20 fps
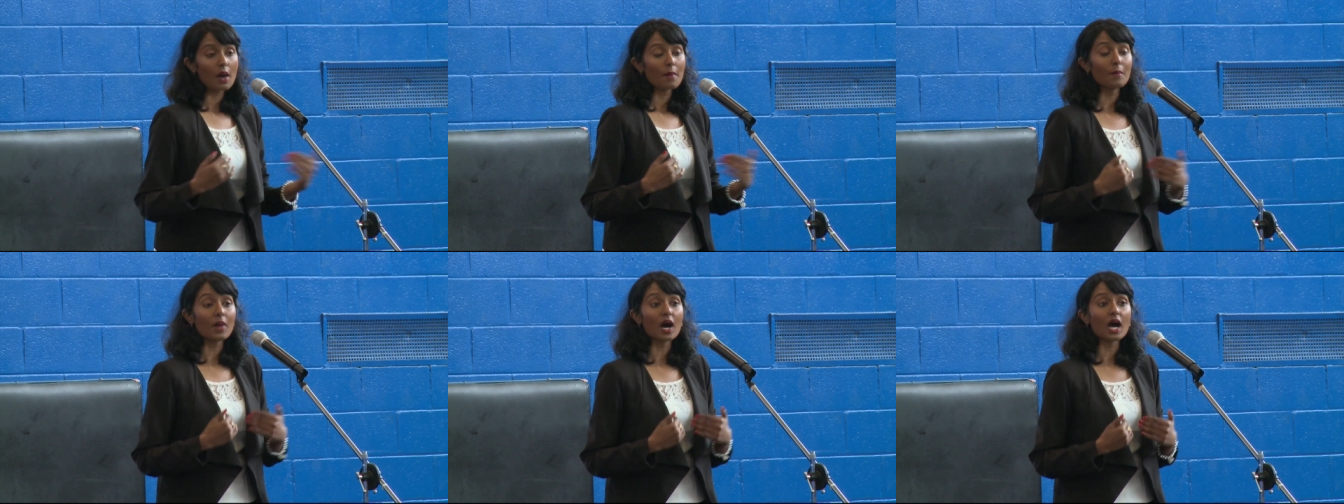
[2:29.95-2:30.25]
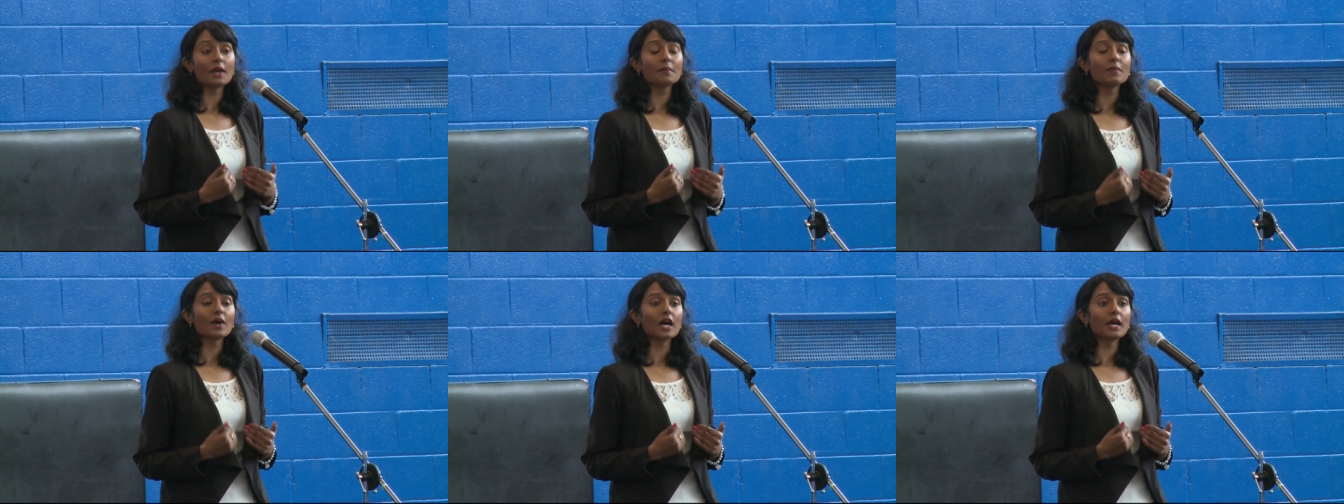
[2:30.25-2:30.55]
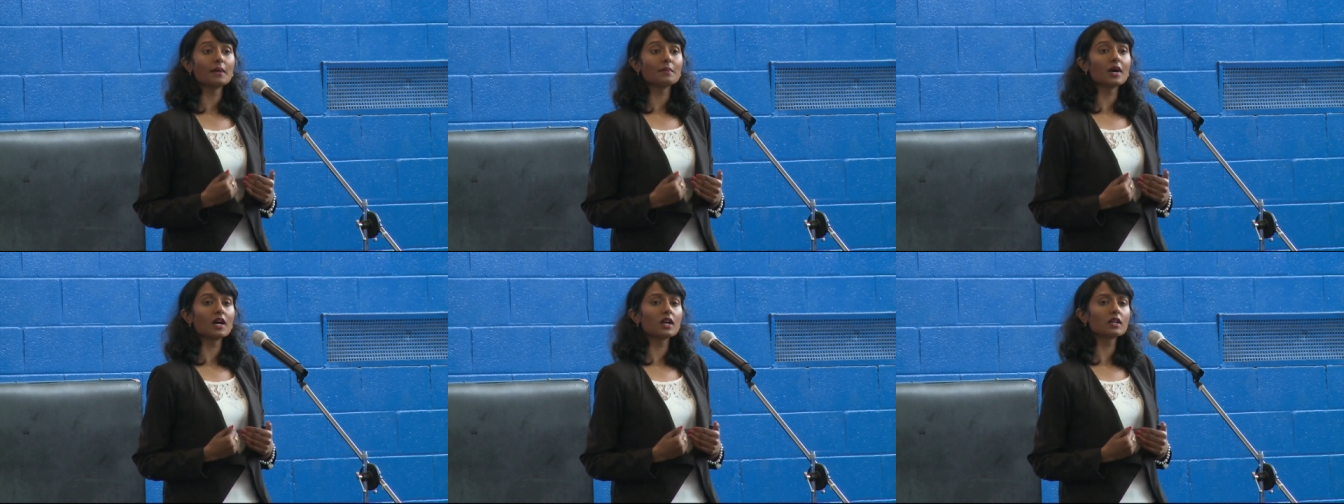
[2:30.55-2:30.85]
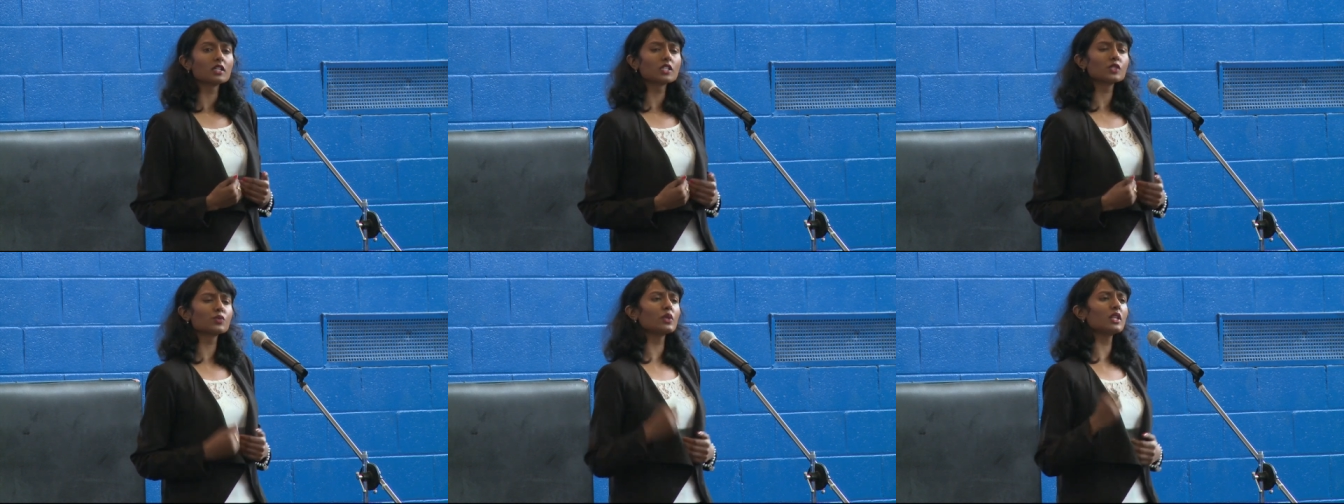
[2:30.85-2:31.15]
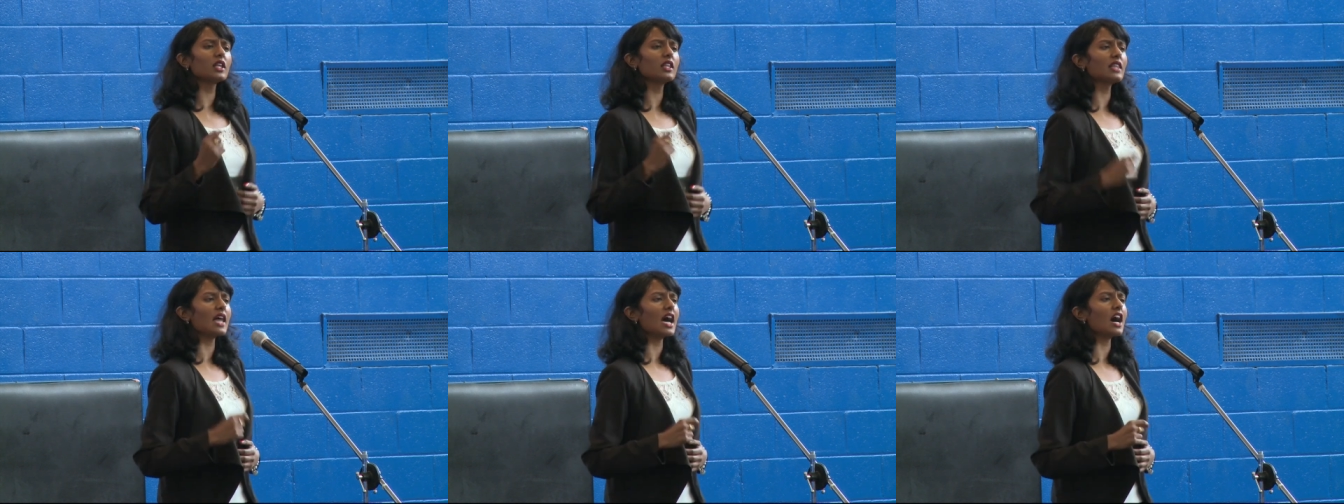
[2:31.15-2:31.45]
My biomarkers
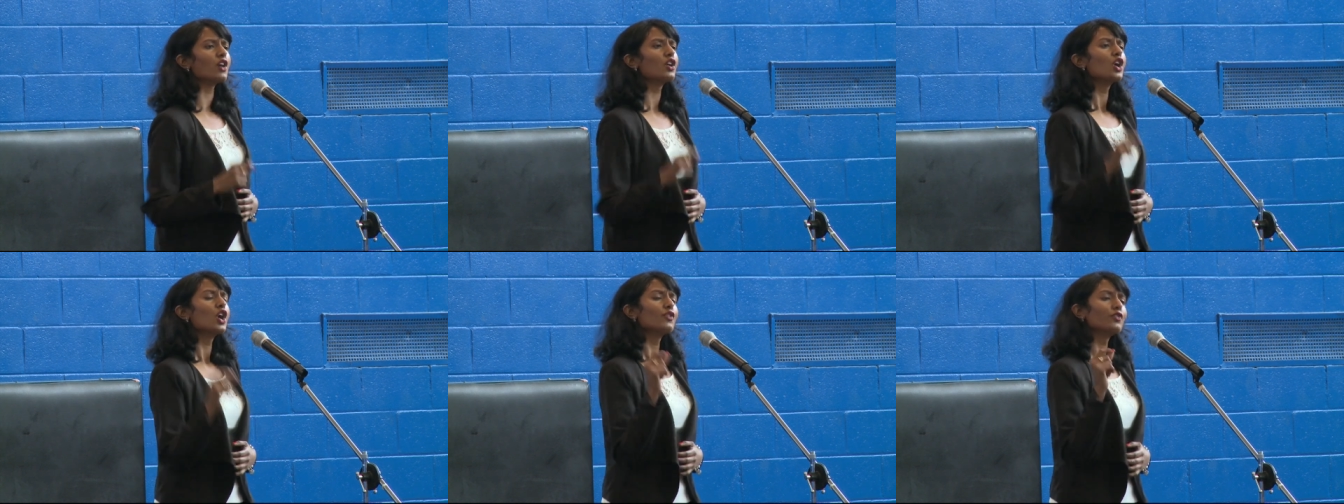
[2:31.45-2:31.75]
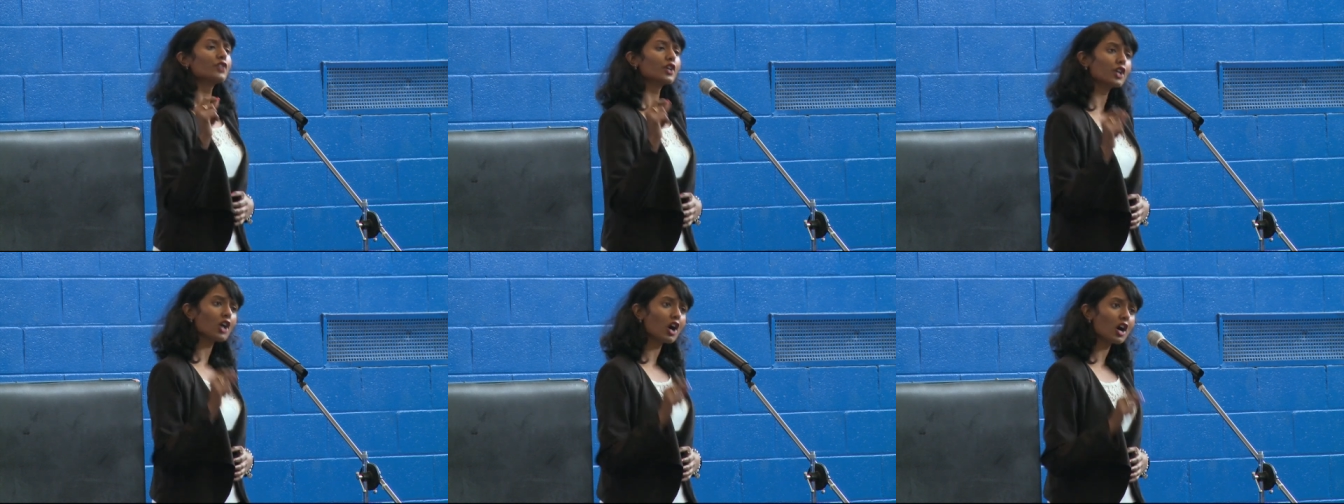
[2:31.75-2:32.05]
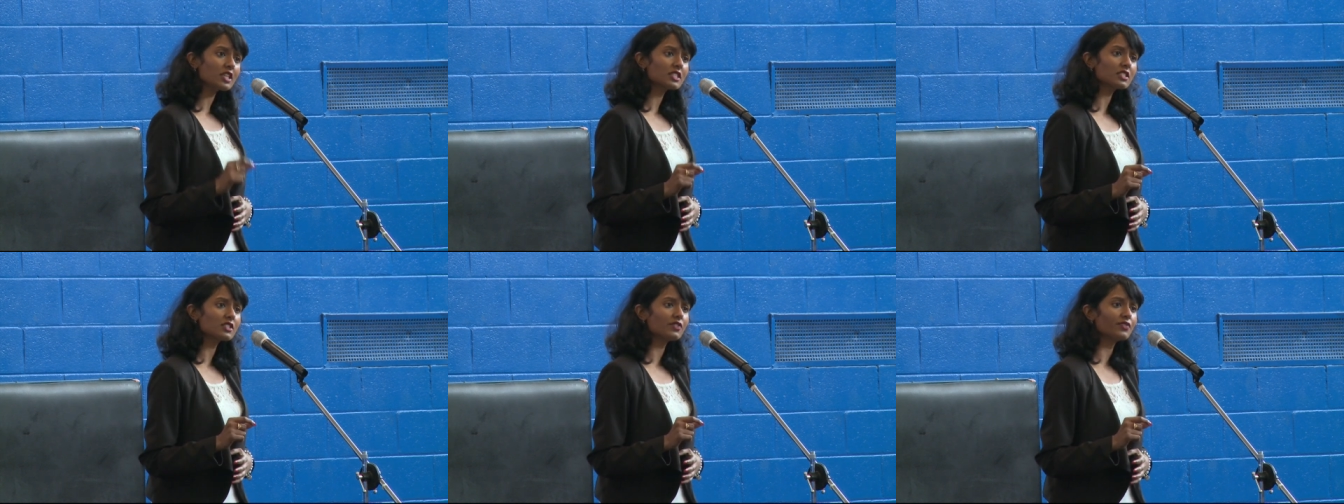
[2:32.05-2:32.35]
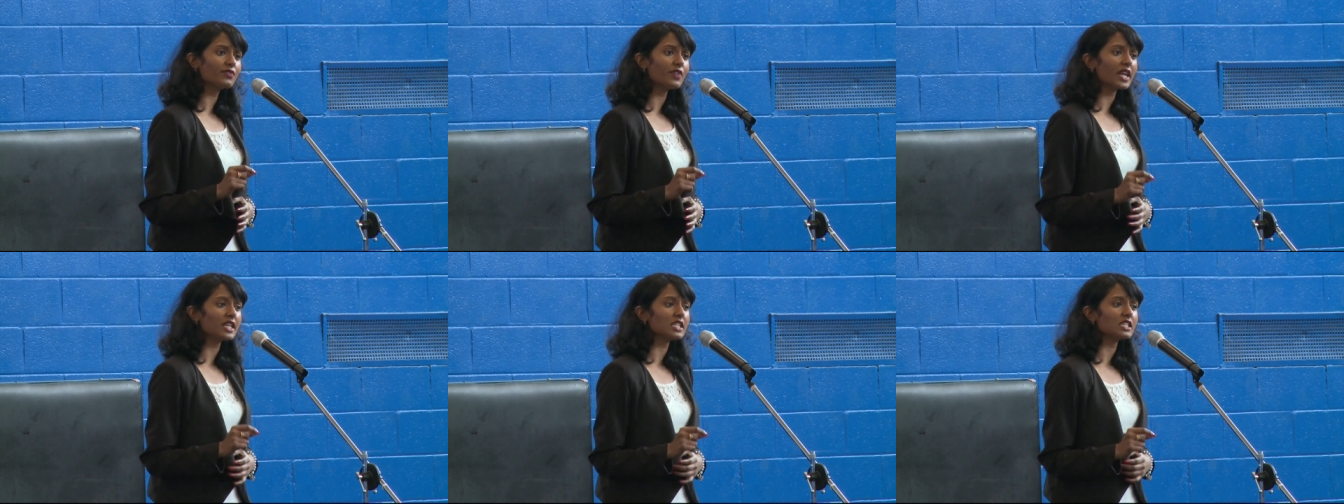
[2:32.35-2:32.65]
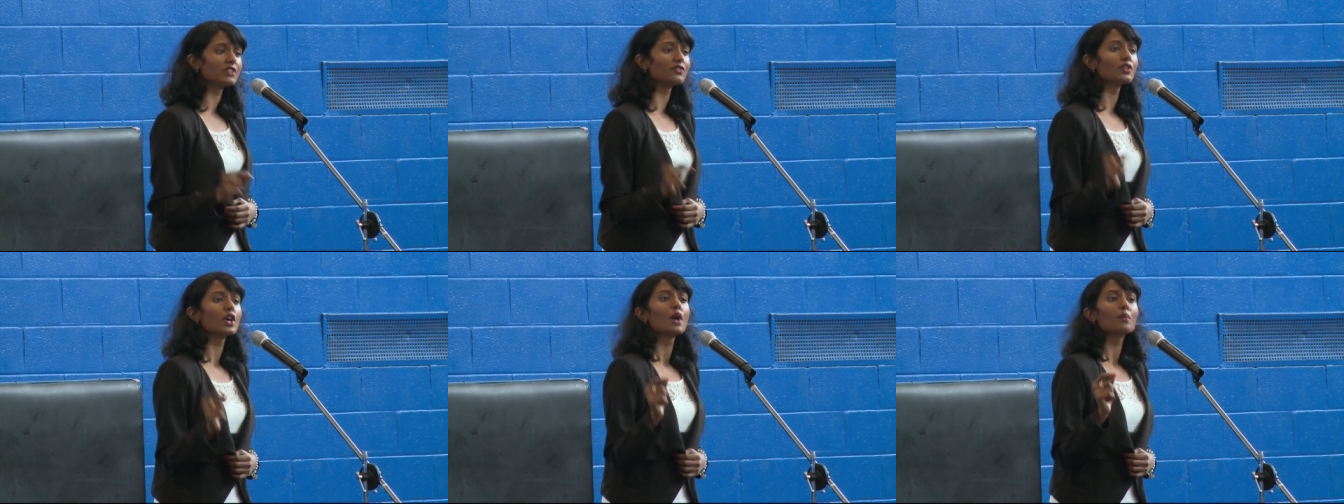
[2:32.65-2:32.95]
will allow for
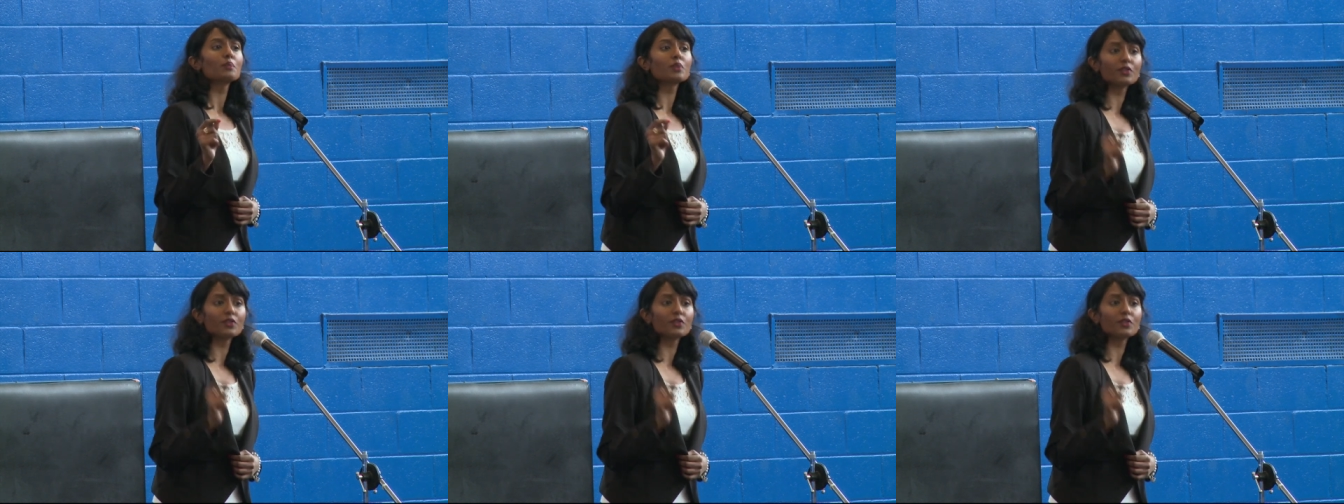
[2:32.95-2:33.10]
cost-effective